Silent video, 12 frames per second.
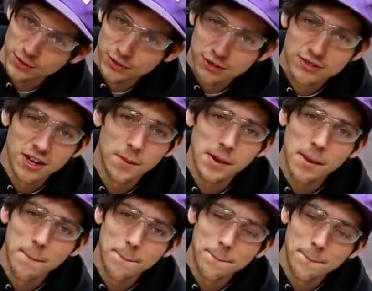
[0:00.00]
So it's just gonna be
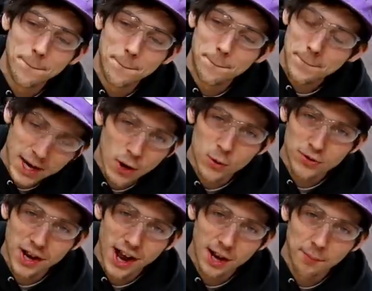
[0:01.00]
a big old
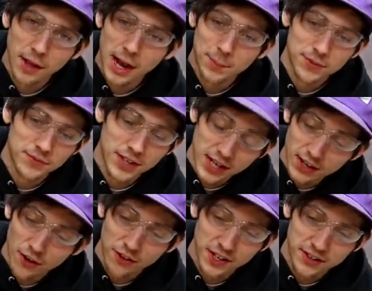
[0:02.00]
time lapse
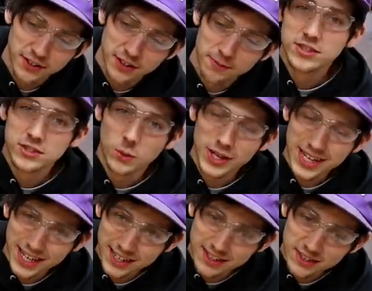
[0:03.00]
getting all that done so we
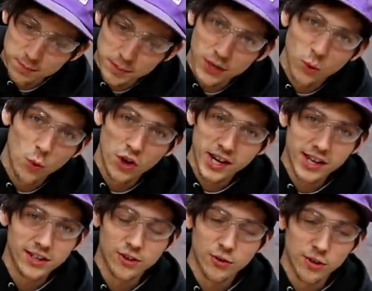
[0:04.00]
can get this big
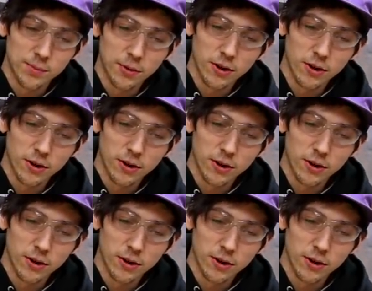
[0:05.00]
180-degree